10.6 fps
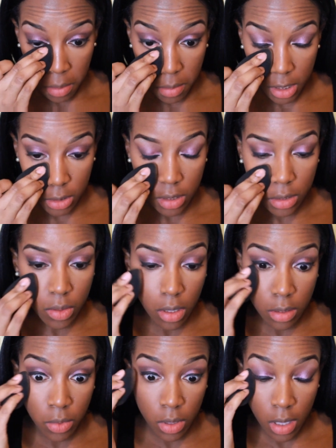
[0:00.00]
make sure it's all
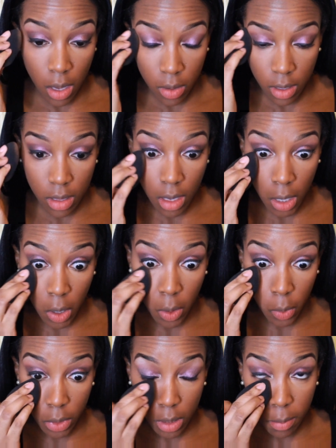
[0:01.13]
smoothed out, and then go
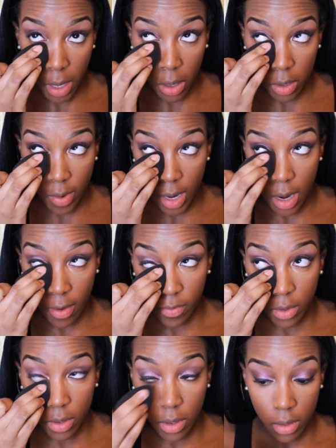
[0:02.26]
in with the powder right
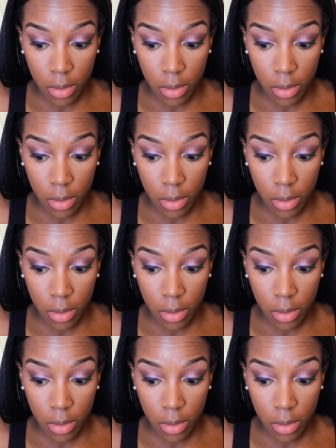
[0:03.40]
after.